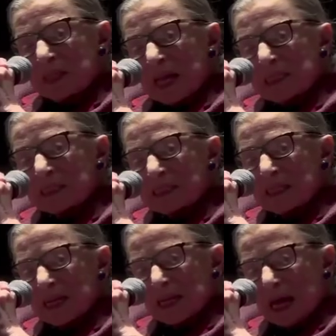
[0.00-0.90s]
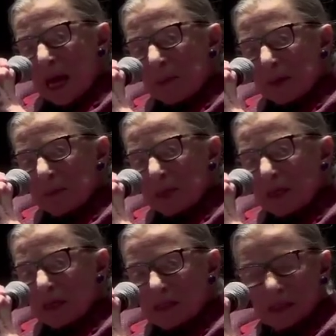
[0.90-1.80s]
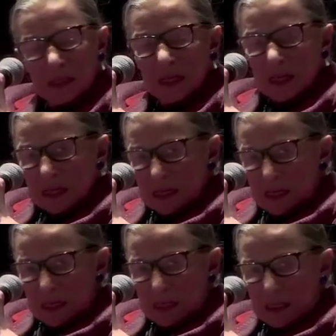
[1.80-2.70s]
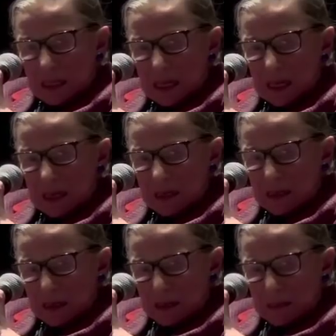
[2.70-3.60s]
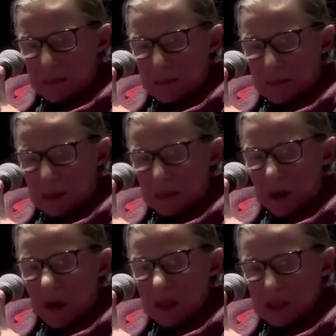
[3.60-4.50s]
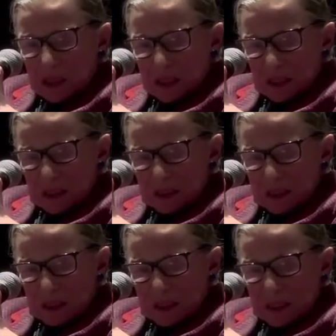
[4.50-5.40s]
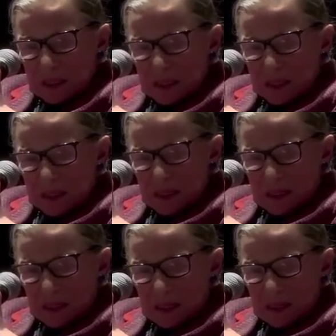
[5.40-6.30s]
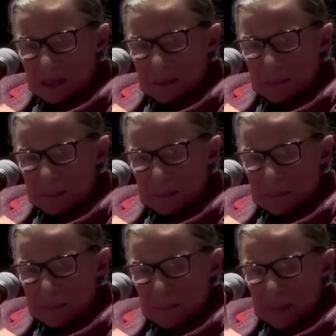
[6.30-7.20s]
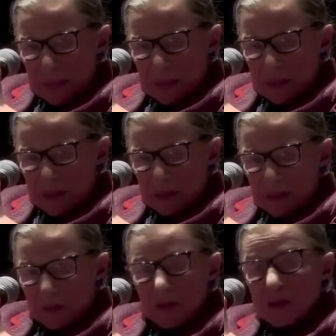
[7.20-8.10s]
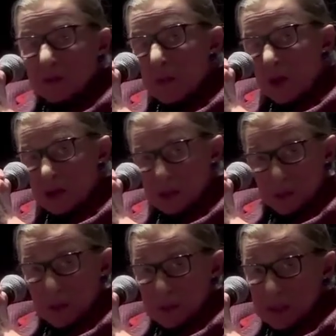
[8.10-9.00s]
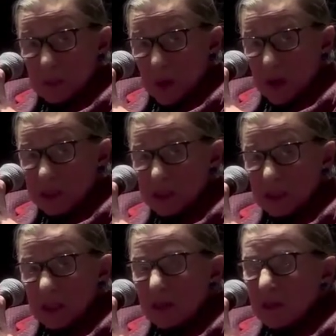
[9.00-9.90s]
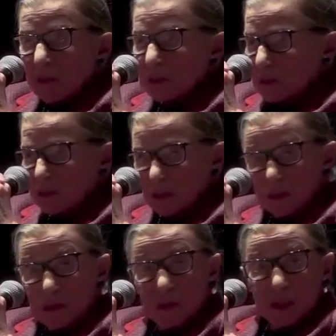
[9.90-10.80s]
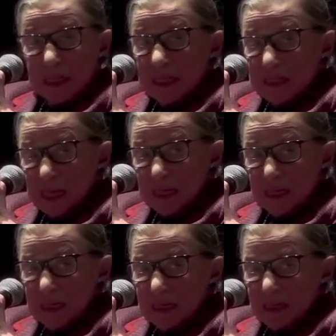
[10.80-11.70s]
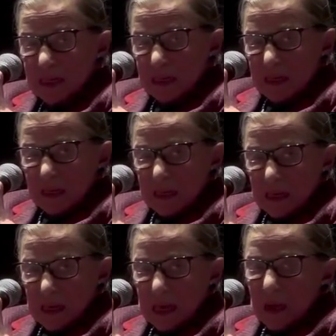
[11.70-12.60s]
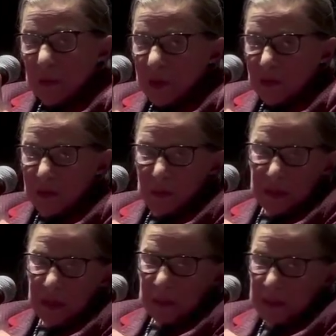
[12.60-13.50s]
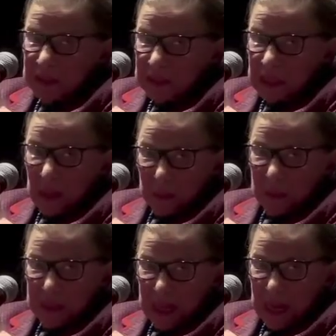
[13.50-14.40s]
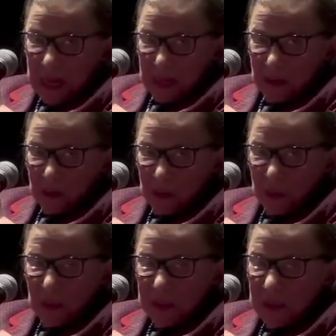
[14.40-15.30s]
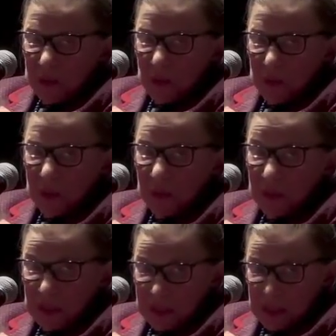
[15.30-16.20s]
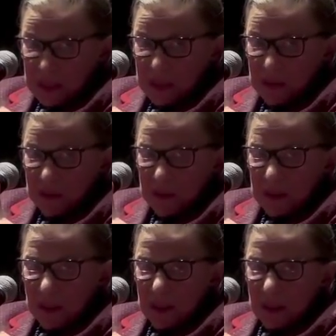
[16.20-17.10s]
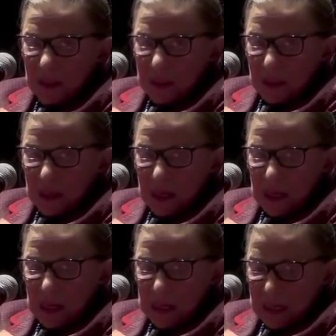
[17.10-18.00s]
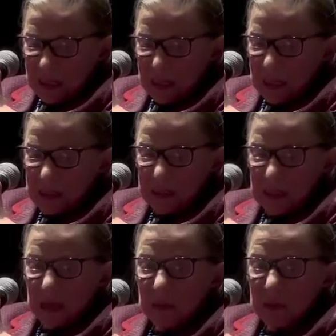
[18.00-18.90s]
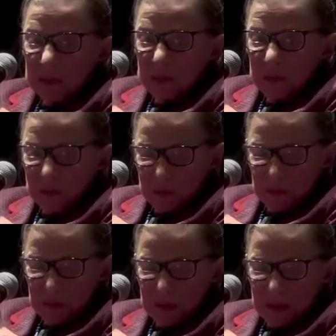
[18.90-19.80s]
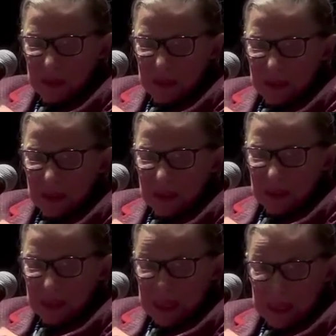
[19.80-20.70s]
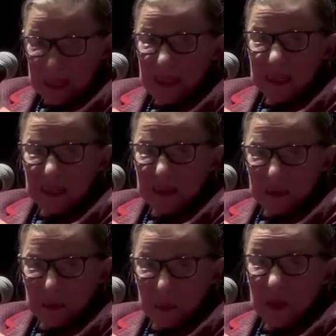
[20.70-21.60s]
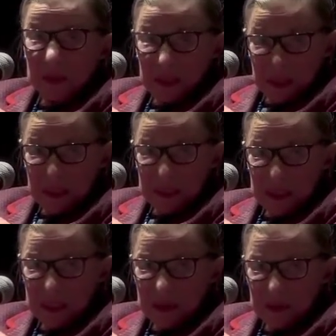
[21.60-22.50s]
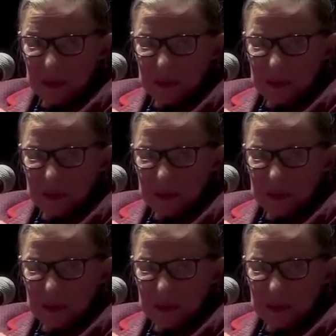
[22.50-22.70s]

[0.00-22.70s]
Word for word: glad to see that happen because the the march, uh, first march, women's march, was hugely attended, and I wondered whether would stop at that or whether the movement would continue. And I think yesterday was proof that it will continue.